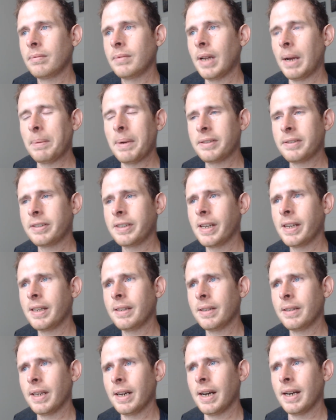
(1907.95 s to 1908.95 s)
I'm not
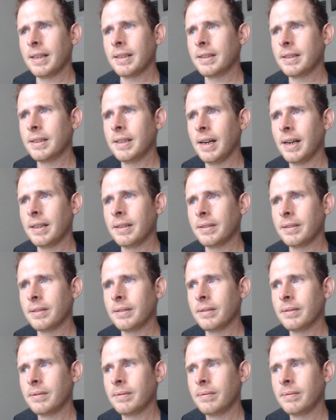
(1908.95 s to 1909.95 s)
saying that I
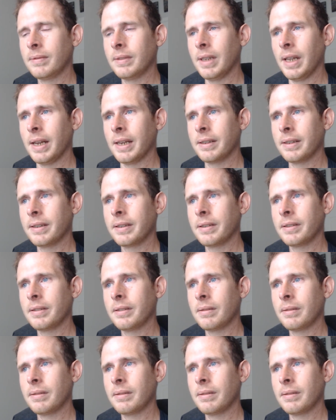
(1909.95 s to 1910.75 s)
gotten like,